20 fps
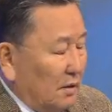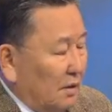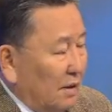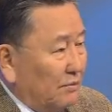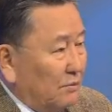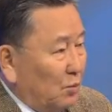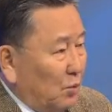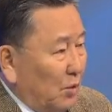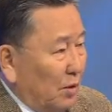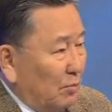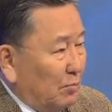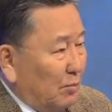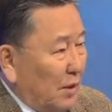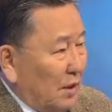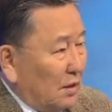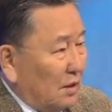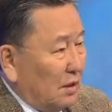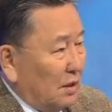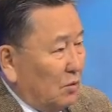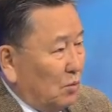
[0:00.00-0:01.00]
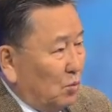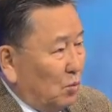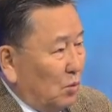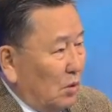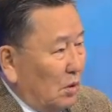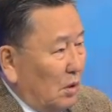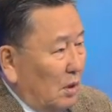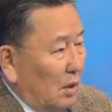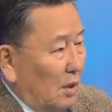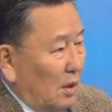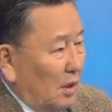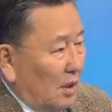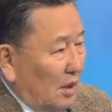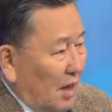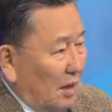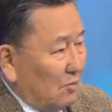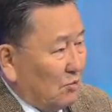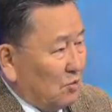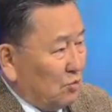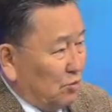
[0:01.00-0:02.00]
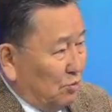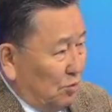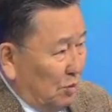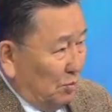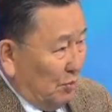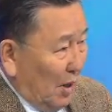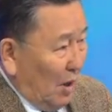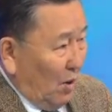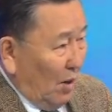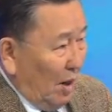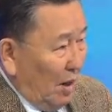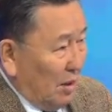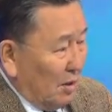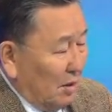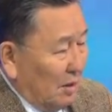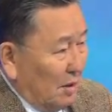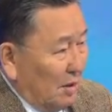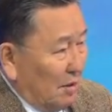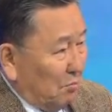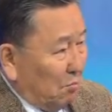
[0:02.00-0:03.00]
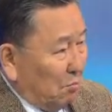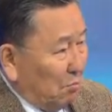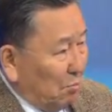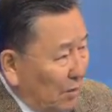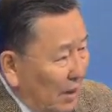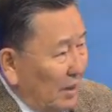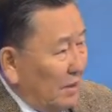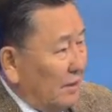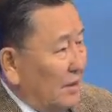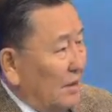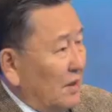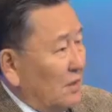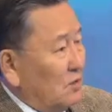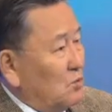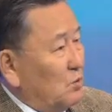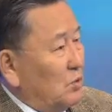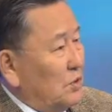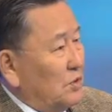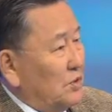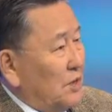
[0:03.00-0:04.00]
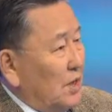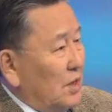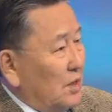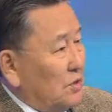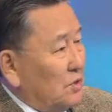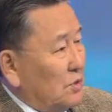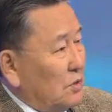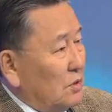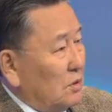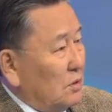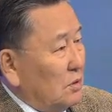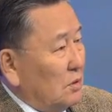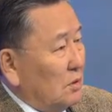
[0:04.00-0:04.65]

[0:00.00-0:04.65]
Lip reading: left-wing party comes to the power, many things will change.